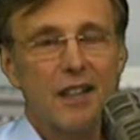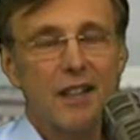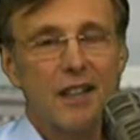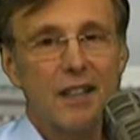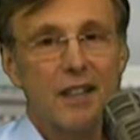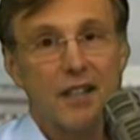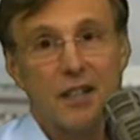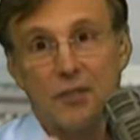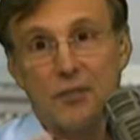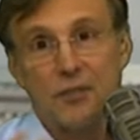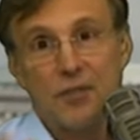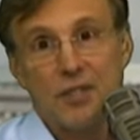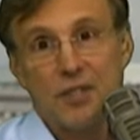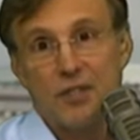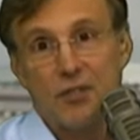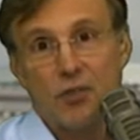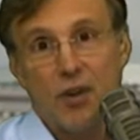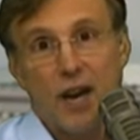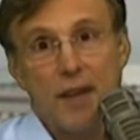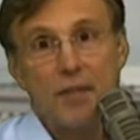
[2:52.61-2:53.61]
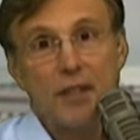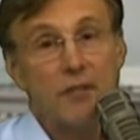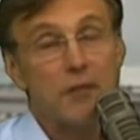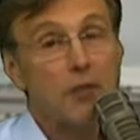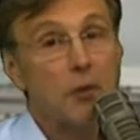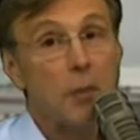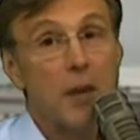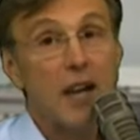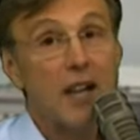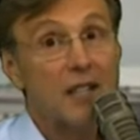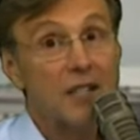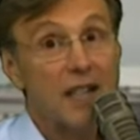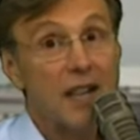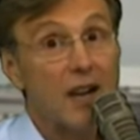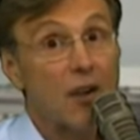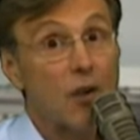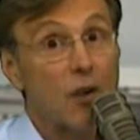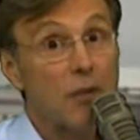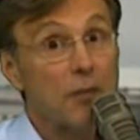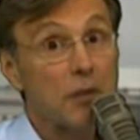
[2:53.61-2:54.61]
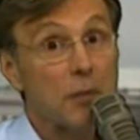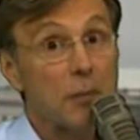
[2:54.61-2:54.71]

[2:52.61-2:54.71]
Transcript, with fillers: you know, driving a few miles an hour over the